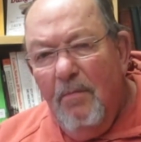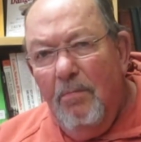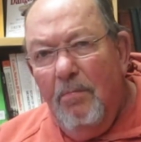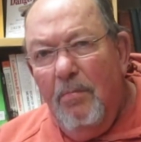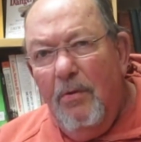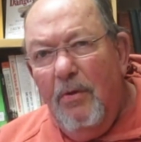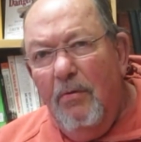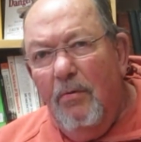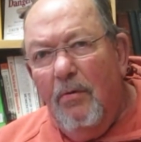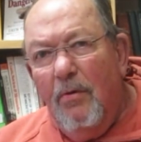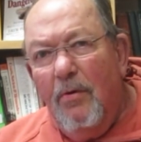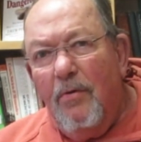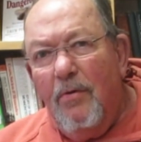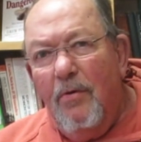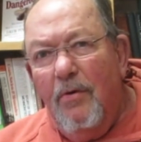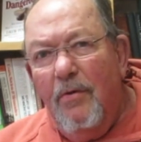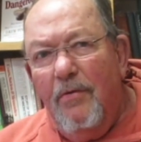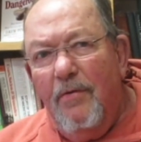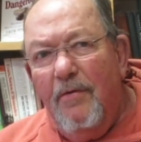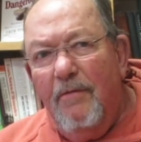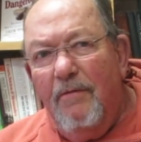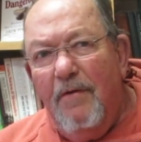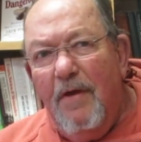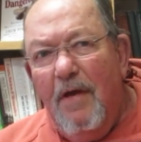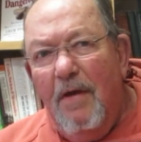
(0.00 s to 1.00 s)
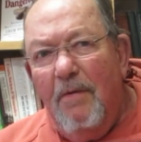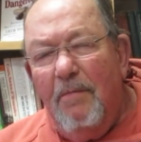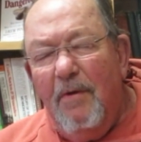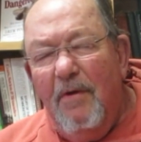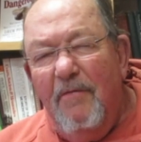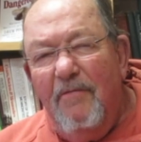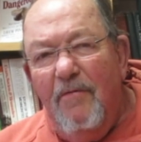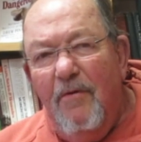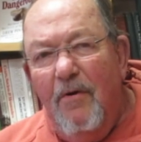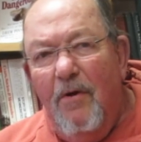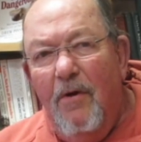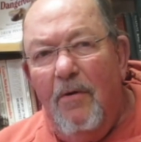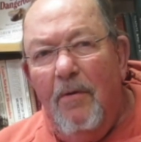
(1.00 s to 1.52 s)
Buhler on the family
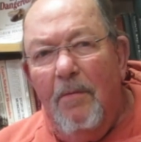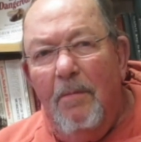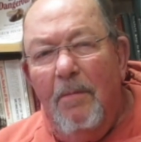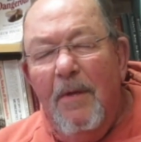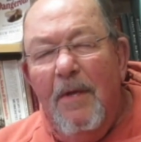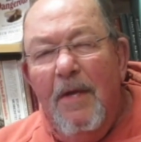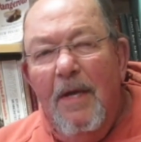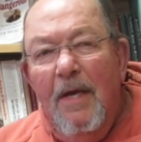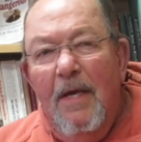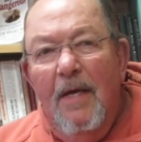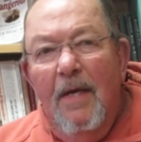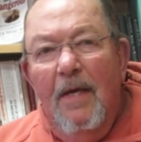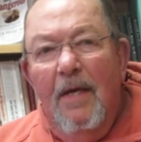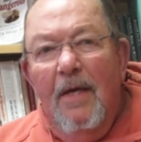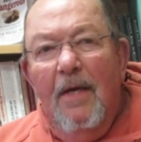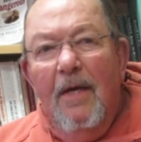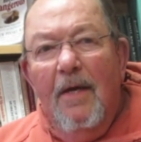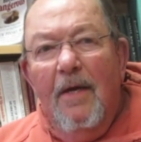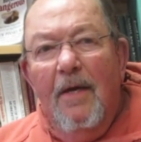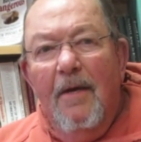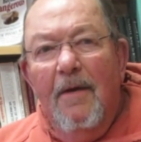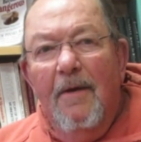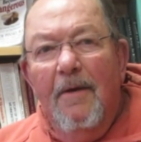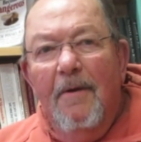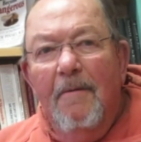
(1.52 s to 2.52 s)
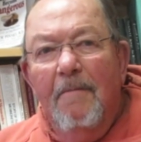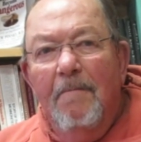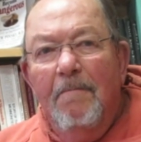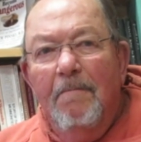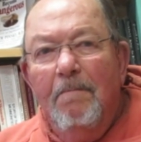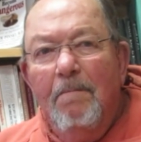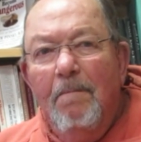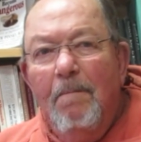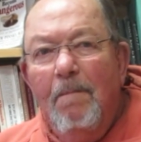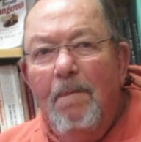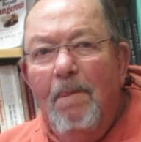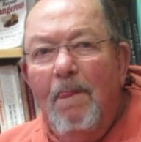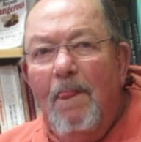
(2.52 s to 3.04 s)
farm. Um,